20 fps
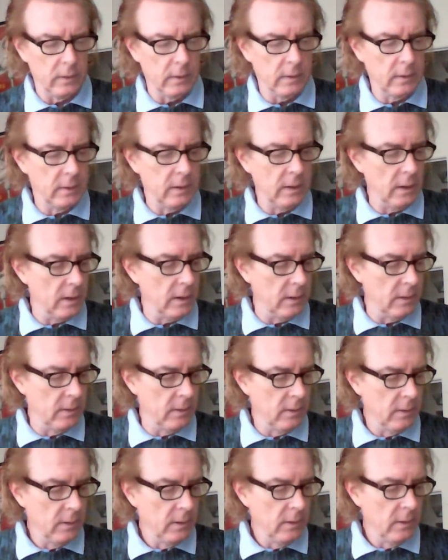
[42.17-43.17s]
And
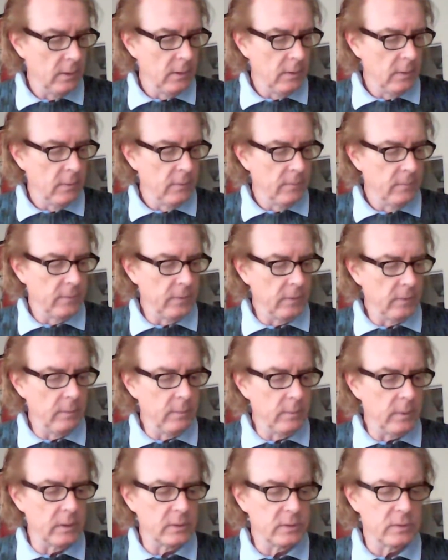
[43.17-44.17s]
again, very
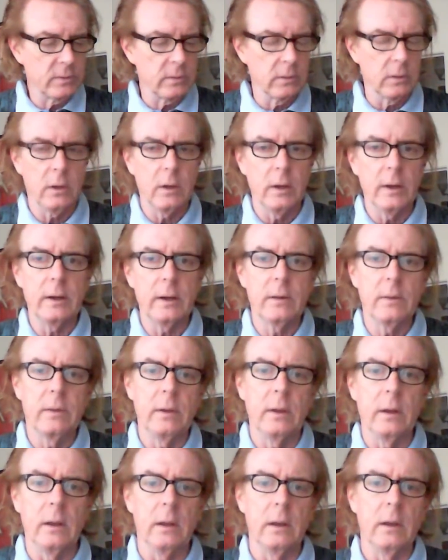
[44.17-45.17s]
much like
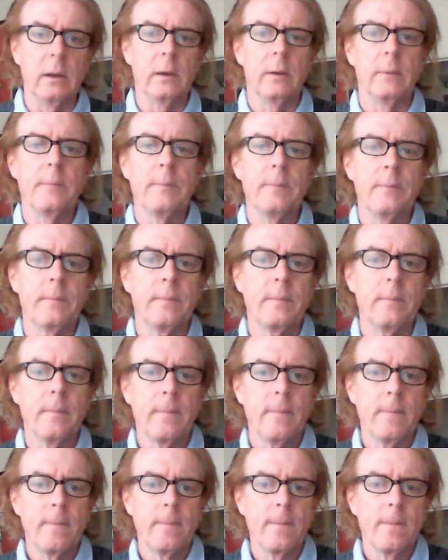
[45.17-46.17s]
the
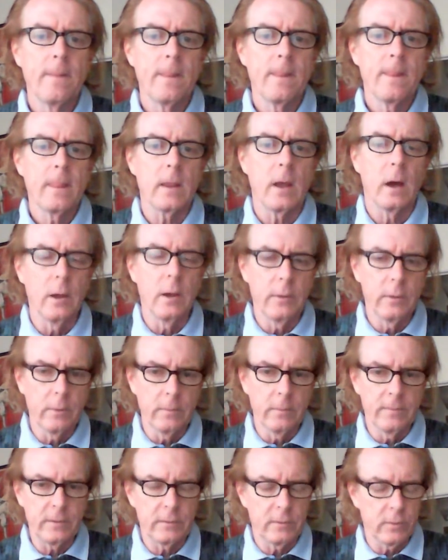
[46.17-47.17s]

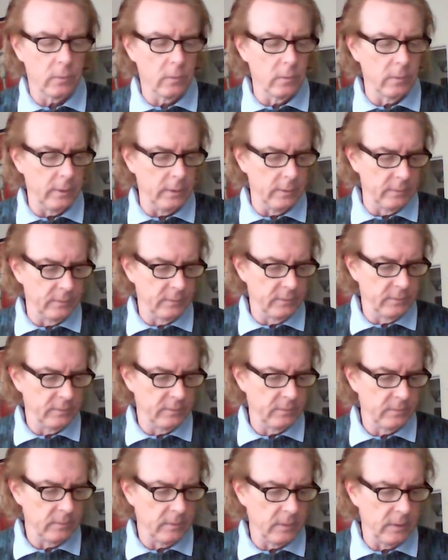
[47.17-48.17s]
other
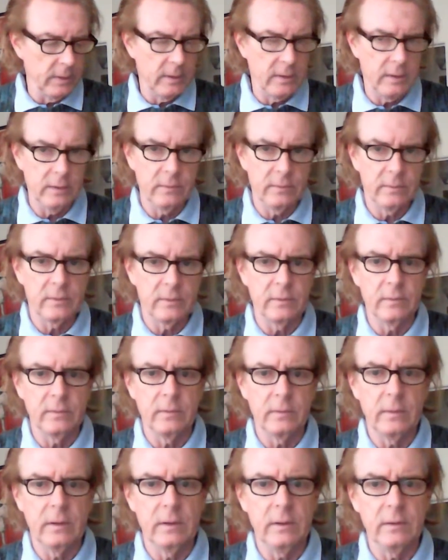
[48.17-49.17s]
Victorians, right?
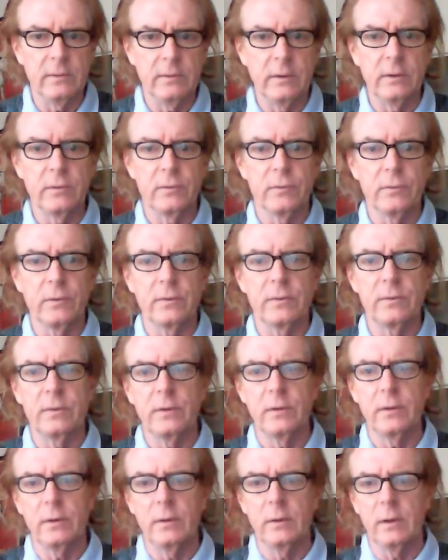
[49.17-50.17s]
He's
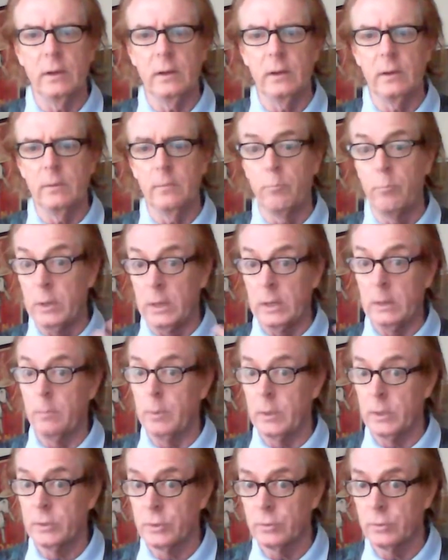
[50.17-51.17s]
interested in big
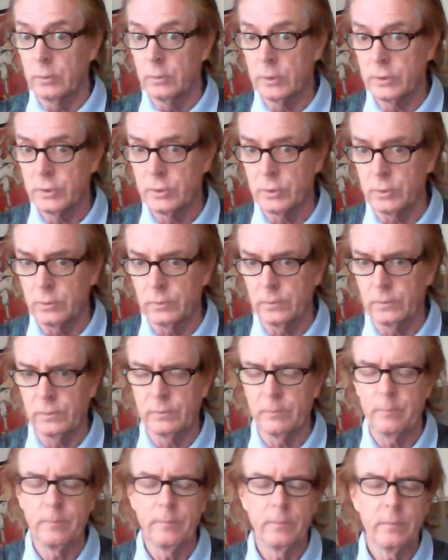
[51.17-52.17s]
picture
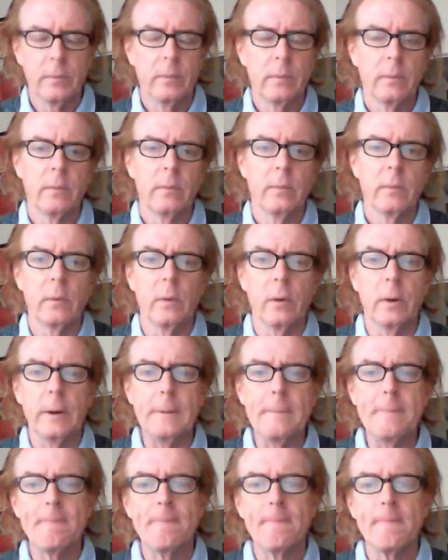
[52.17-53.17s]
issues,
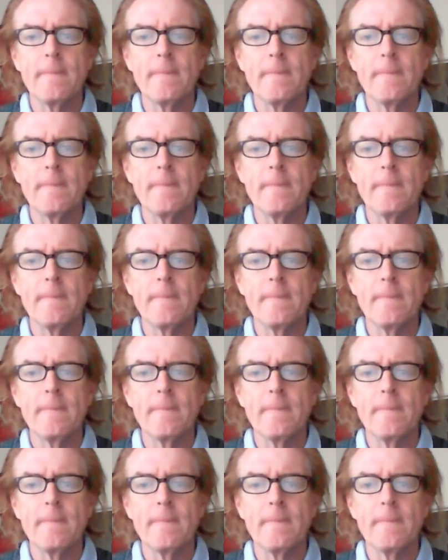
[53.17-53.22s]
right?